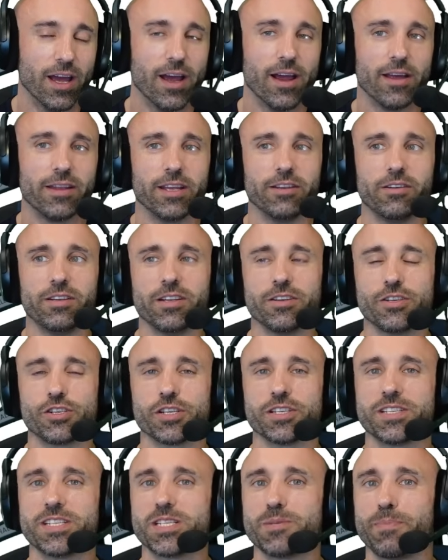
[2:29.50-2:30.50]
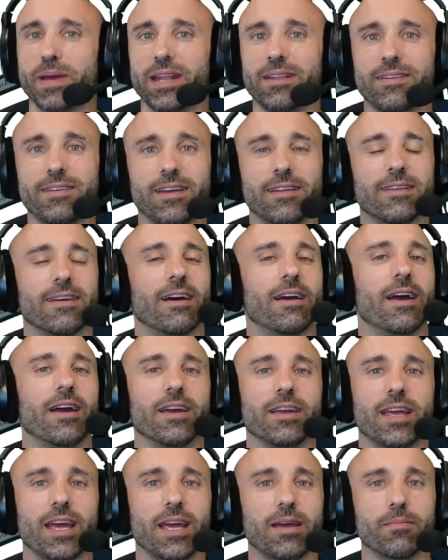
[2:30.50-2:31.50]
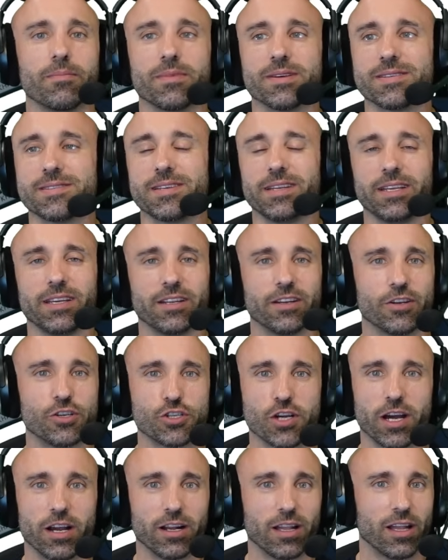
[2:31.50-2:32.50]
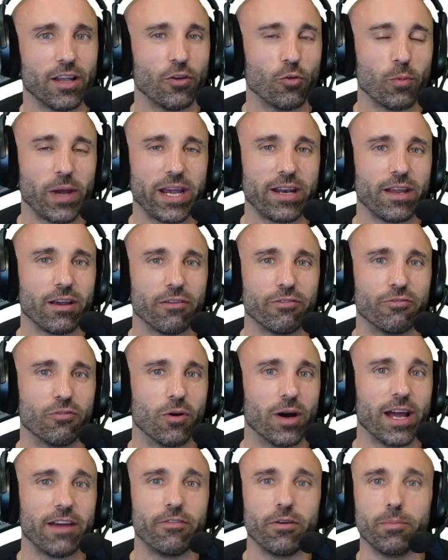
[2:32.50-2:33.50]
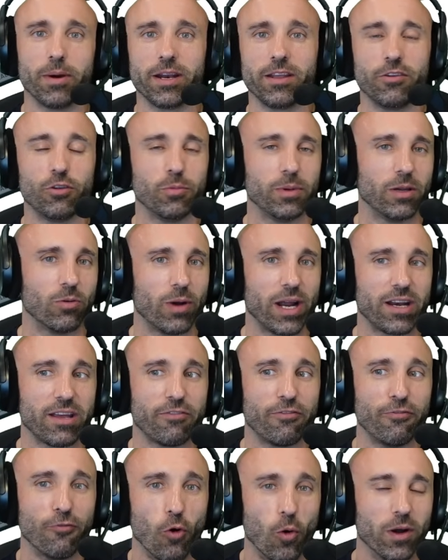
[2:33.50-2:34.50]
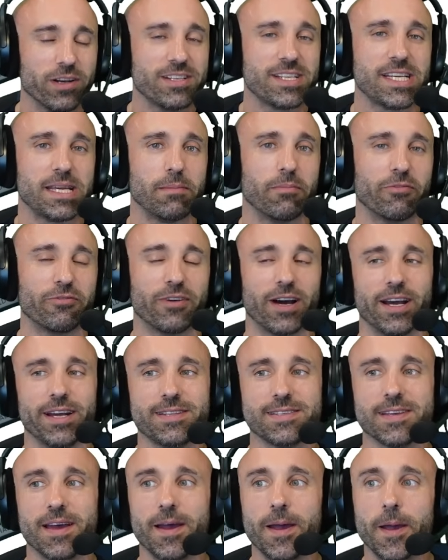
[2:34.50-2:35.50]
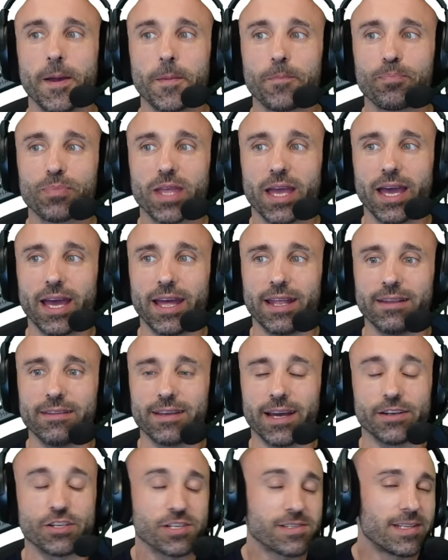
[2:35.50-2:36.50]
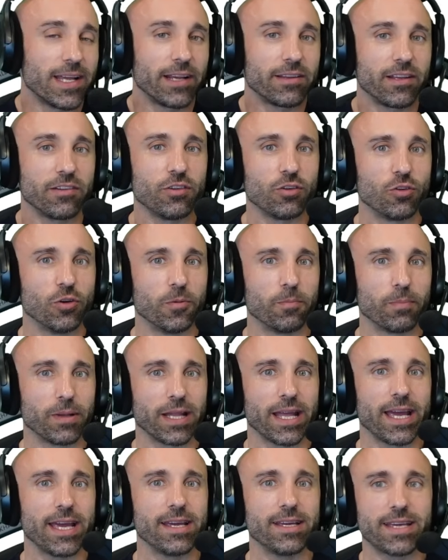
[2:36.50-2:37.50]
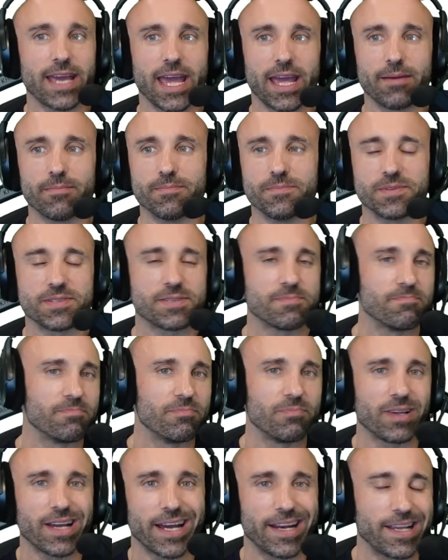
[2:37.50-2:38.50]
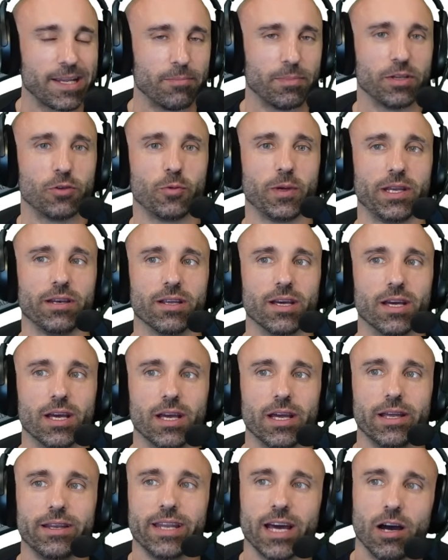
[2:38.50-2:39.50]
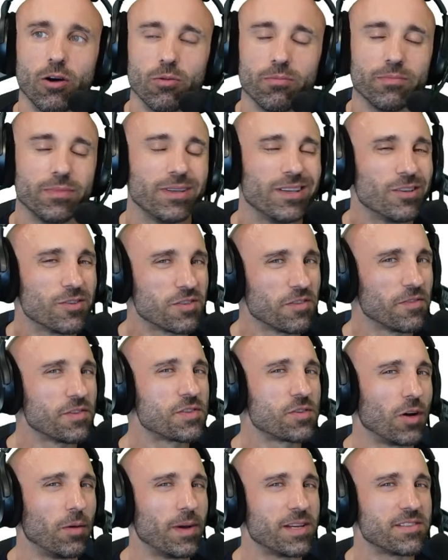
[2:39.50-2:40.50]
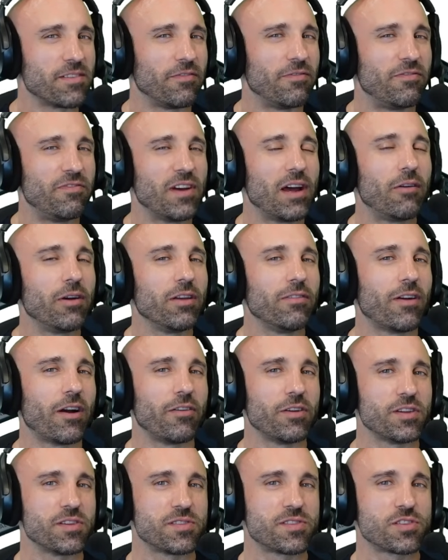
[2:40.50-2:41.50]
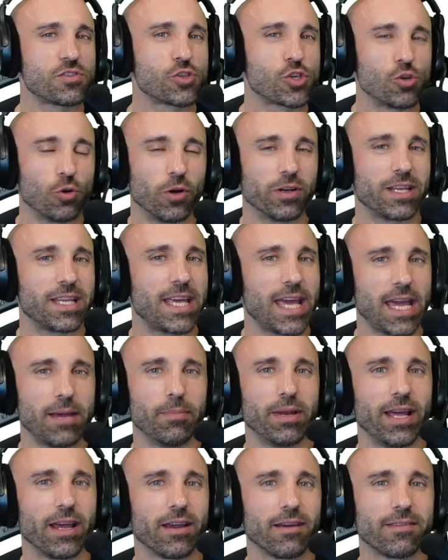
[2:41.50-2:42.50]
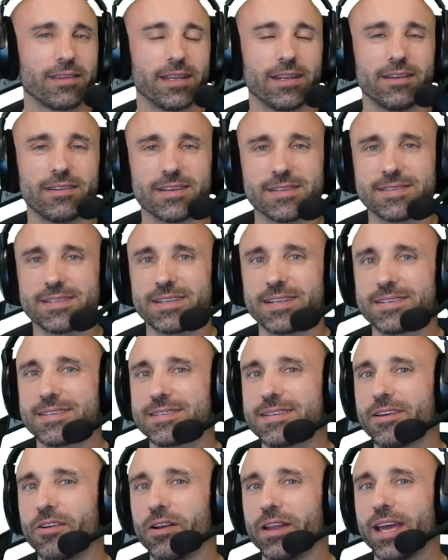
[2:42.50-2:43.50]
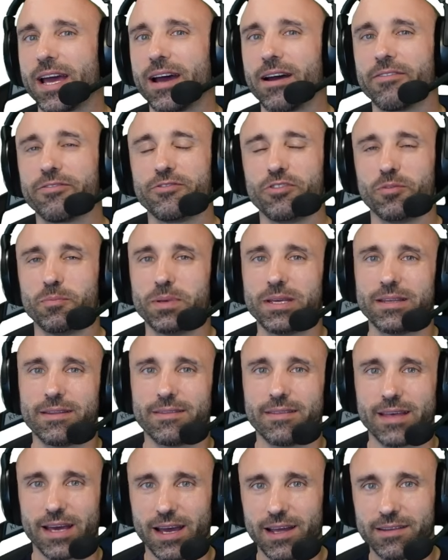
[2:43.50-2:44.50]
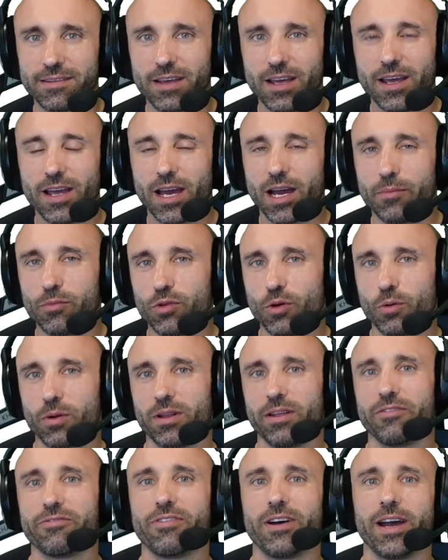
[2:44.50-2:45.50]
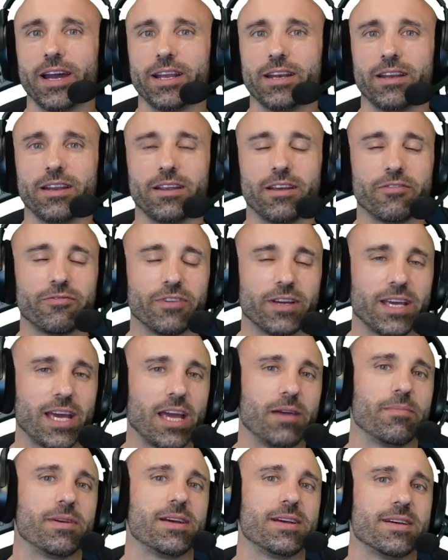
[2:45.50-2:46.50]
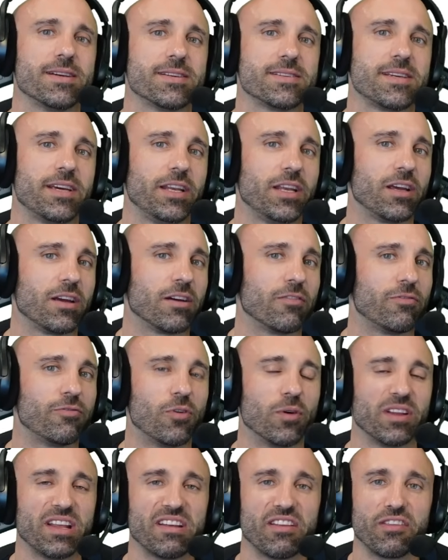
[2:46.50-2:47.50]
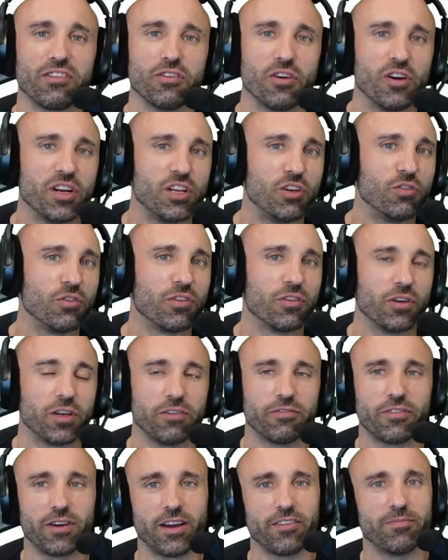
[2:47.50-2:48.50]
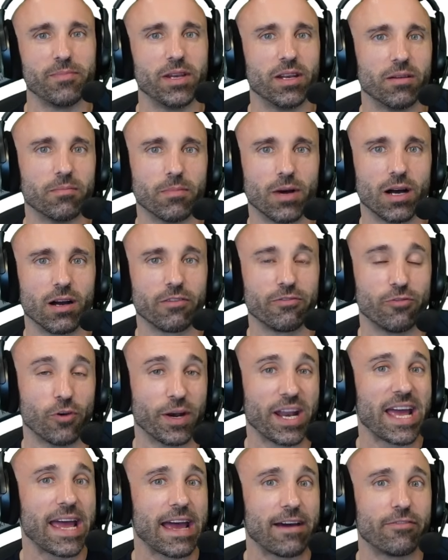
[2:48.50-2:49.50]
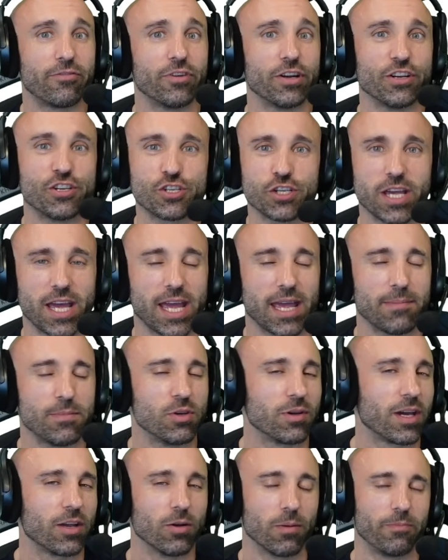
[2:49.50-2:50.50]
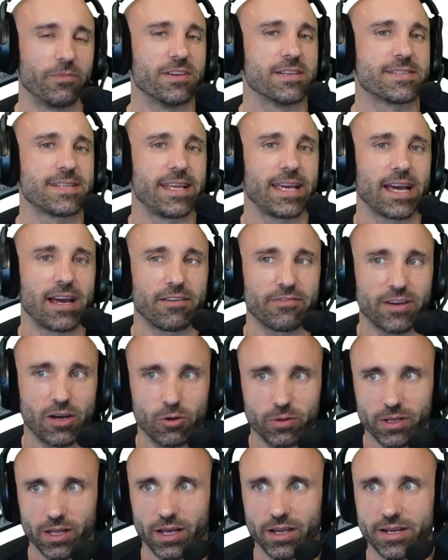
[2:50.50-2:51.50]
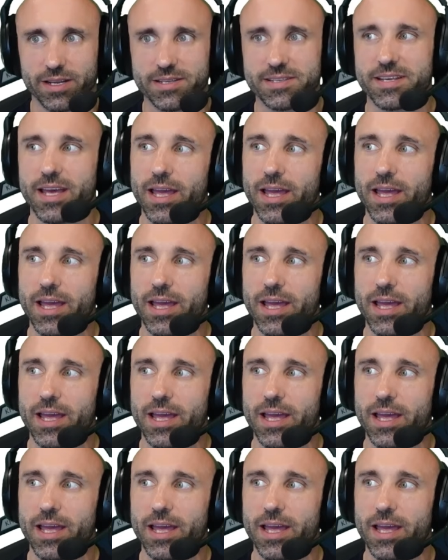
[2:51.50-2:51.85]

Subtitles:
They didn't just spend the entire game sitting in a jungle and waiting for everybody to be ready for team fights. And I just like that you could play games kind of in between. Now, Heroes of the Storm has a very, very short game length, and it doesn't necessarily have to be that. I'm totally fine if the game is hitting for the 30 to 35 minute mark for an average game. You can obviously have outliers.